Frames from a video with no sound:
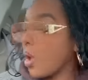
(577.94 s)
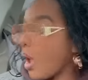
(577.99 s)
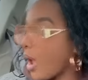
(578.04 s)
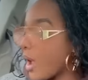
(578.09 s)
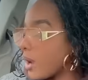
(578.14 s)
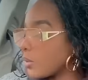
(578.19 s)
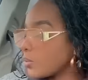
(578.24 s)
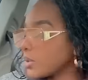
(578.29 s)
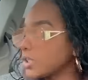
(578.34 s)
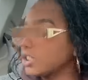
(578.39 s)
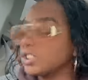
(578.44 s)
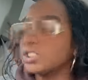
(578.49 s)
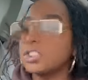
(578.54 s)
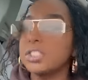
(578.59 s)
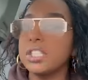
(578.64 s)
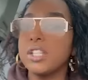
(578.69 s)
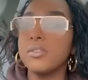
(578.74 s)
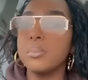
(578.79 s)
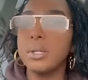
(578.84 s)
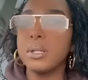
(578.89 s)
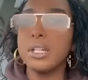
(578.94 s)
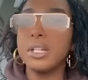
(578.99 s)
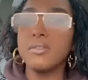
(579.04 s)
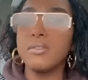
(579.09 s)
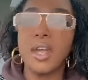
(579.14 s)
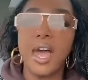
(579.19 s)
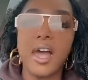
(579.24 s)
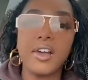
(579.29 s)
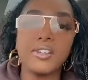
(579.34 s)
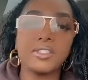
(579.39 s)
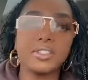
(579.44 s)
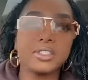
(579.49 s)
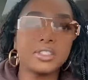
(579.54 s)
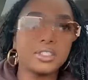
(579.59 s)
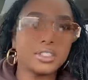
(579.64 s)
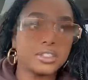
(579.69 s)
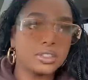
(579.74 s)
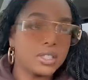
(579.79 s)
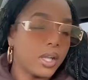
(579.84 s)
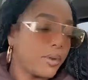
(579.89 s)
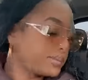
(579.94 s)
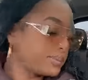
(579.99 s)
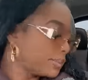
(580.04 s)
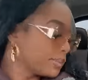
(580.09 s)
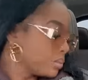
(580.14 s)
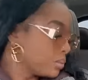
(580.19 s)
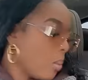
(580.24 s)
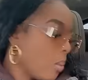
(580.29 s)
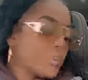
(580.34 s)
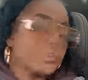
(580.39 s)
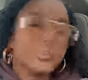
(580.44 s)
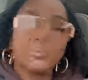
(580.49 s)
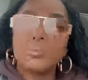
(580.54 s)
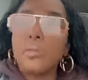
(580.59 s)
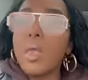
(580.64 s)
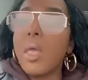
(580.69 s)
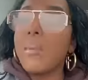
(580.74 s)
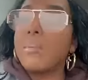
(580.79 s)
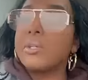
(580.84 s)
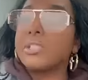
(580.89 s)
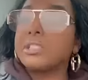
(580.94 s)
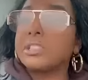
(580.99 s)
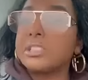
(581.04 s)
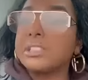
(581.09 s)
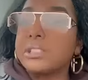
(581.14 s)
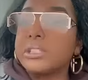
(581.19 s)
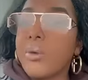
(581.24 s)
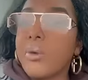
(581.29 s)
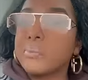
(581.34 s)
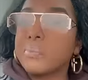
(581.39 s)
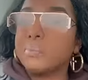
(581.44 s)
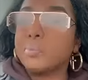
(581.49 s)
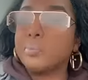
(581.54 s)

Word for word: I really shouldn't even be leaving the house, honestly. Because